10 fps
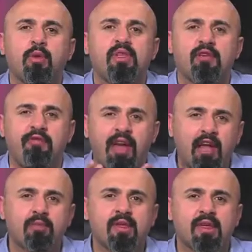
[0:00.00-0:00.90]
he was a
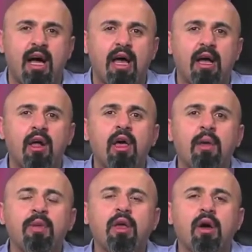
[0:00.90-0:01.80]
failed Messiah
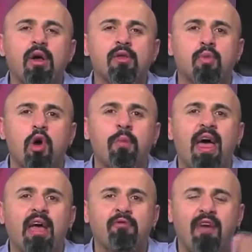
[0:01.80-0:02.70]
because Rome
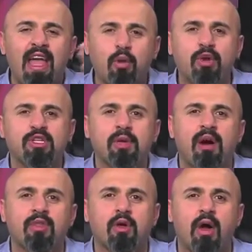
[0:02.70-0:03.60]
had vanquished him
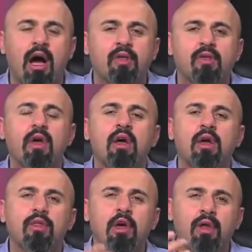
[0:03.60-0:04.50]
on the cross?
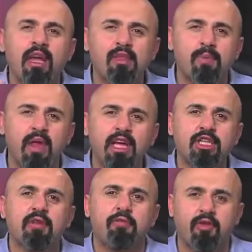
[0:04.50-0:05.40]
The only
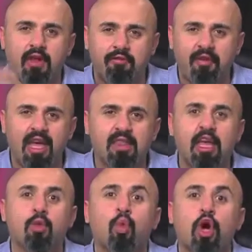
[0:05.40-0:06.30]
explanation for their faith
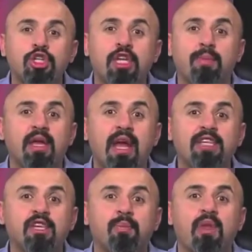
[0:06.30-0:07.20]
in worshiping,
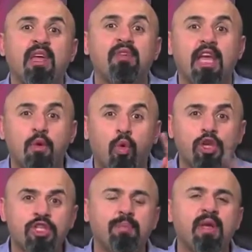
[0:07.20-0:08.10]
not just believing, in
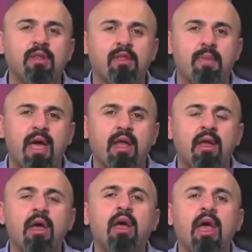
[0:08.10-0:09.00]
worshiping this man